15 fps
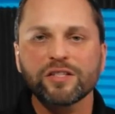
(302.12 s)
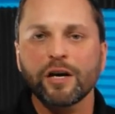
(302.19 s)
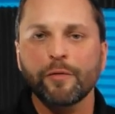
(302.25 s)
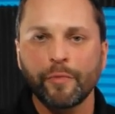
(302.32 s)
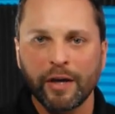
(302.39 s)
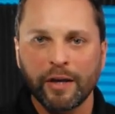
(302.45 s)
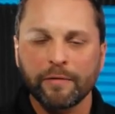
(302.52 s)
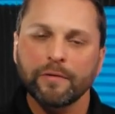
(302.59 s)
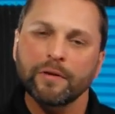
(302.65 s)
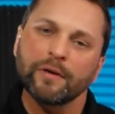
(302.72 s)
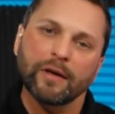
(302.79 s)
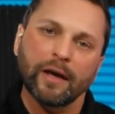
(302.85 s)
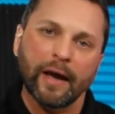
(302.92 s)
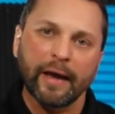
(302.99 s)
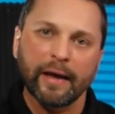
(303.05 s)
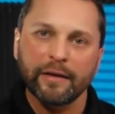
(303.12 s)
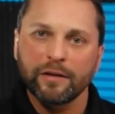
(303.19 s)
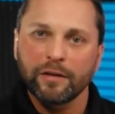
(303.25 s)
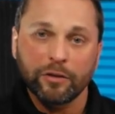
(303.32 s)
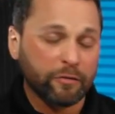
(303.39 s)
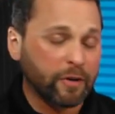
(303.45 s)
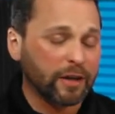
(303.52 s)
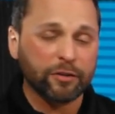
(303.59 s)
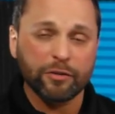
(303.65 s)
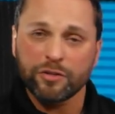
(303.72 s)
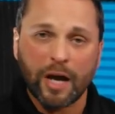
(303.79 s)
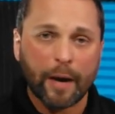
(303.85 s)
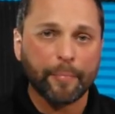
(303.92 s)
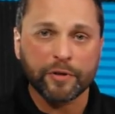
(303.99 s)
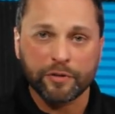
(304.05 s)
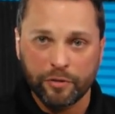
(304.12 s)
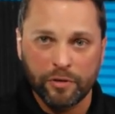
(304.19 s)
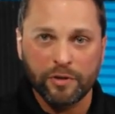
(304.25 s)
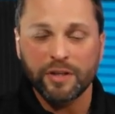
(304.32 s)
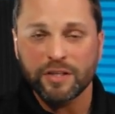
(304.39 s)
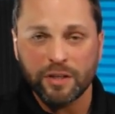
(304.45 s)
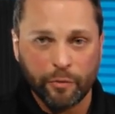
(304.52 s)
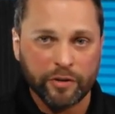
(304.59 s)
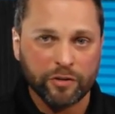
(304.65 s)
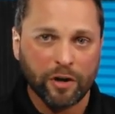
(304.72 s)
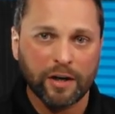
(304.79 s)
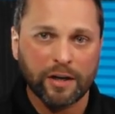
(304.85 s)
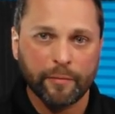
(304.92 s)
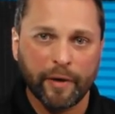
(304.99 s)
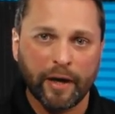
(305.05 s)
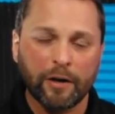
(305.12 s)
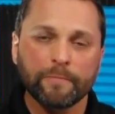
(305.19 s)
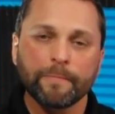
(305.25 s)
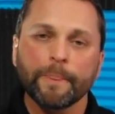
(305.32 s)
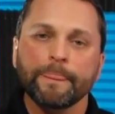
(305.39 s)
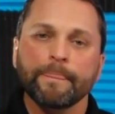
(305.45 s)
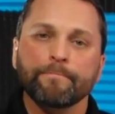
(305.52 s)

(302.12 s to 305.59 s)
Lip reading: come in and you've got those opportunities that we talked about,